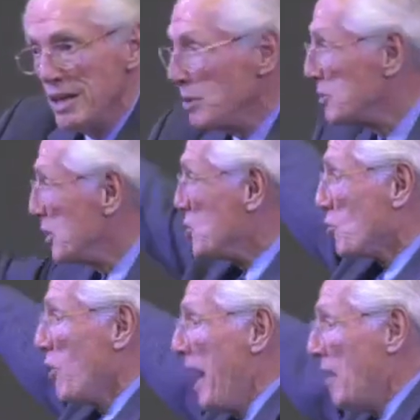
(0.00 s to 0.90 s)
There was a
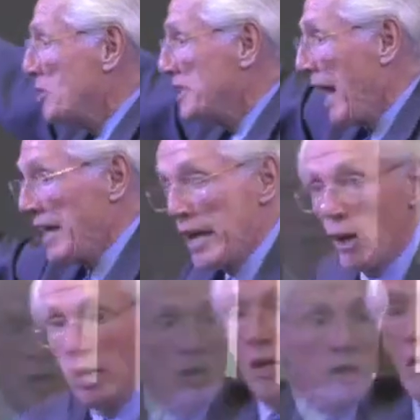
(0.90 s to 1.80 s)
giraffe standing
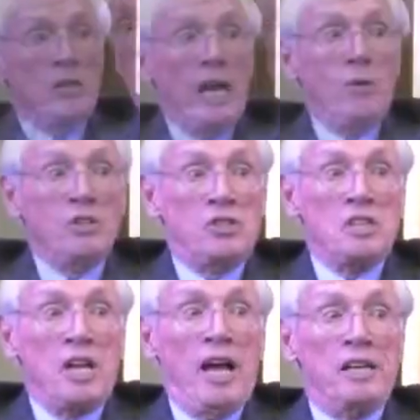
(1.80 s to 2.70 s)
here. He was
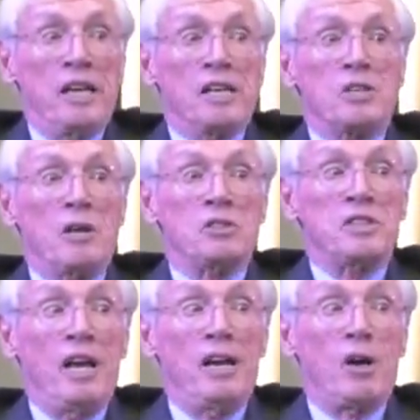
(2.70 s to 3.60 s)
just like this. He was
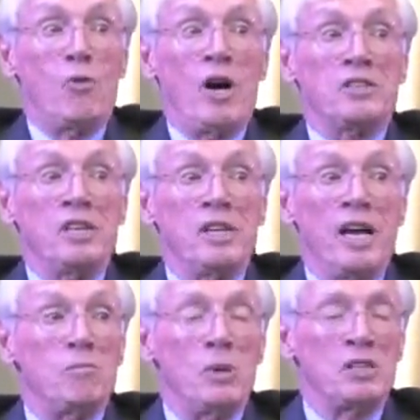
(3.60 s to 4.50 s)
standing there watching,
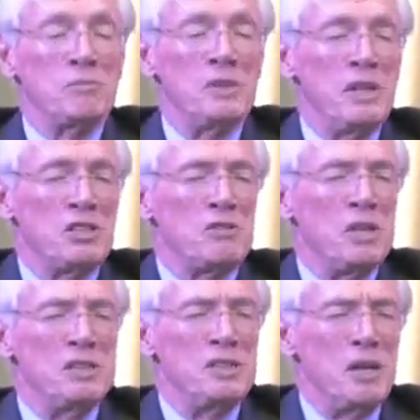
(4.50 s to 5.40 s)
not much, his
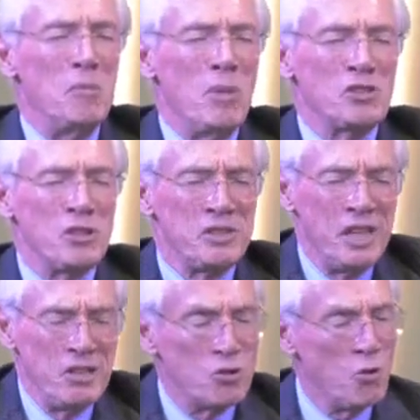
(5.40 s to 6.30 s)
muscle
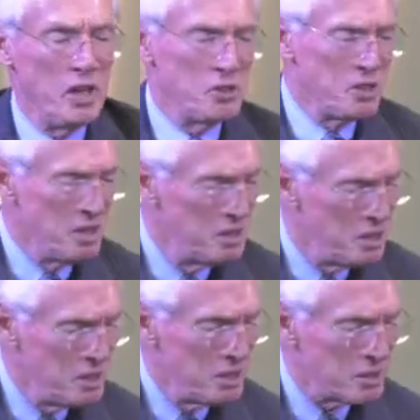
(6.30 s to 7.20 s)
didn't twitch,
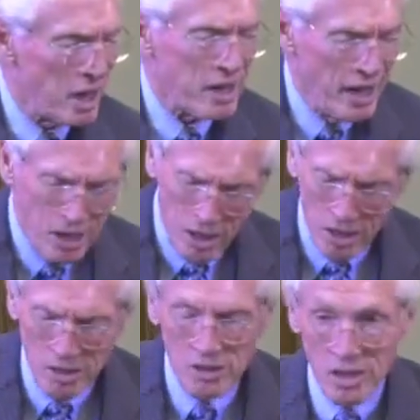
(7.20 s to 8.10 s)
not a hair.
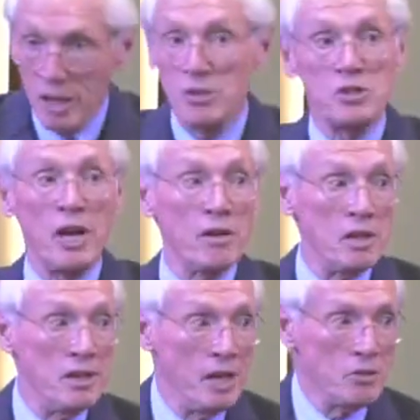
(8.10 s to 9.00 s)
He was scared
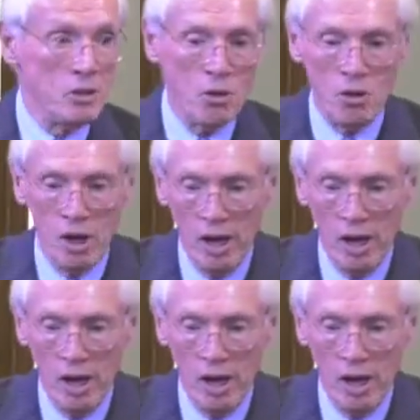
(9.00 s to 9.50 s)
to death too.